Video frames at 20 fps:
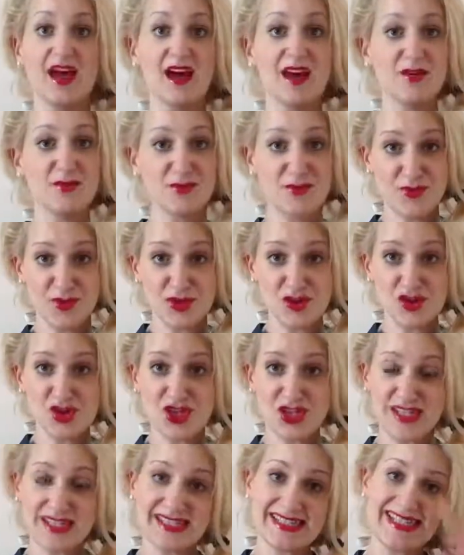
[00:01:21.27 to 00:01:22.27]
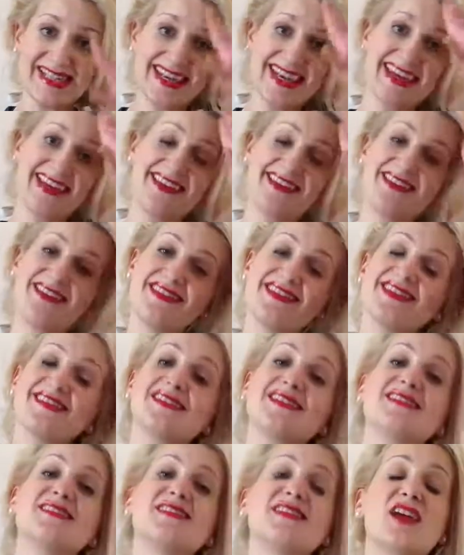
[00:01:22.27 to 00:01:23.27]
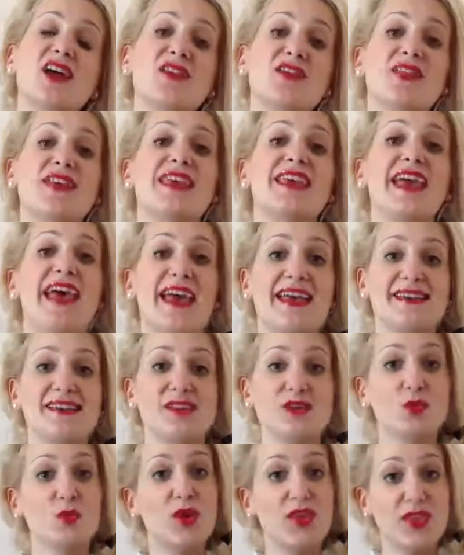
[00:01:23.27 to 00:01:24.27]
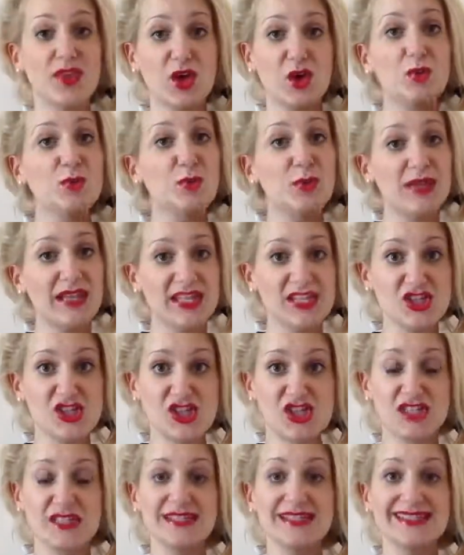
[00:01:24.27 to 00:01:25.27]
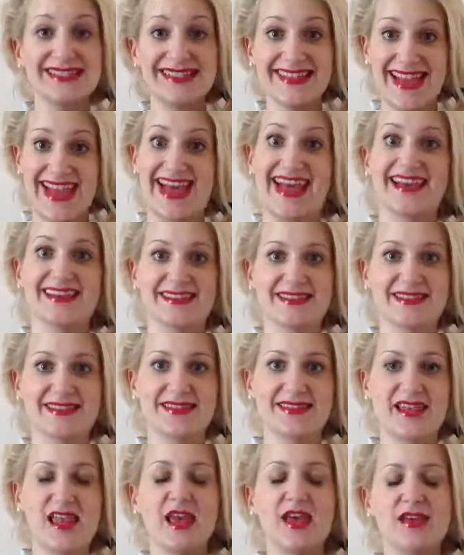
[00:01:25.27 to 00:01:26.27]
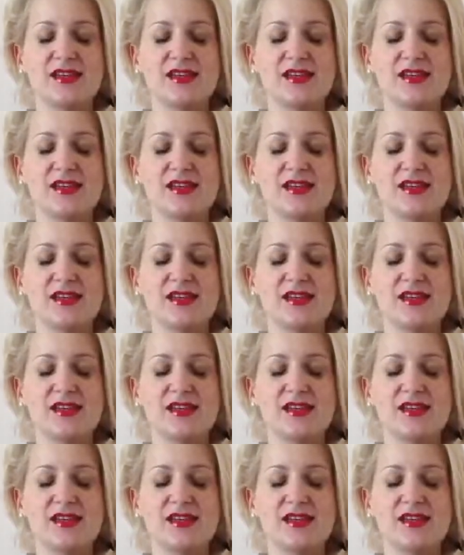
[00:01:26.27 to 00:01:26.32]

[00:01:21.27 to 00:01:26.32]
Unfortunately, this is not the case with completion tasks.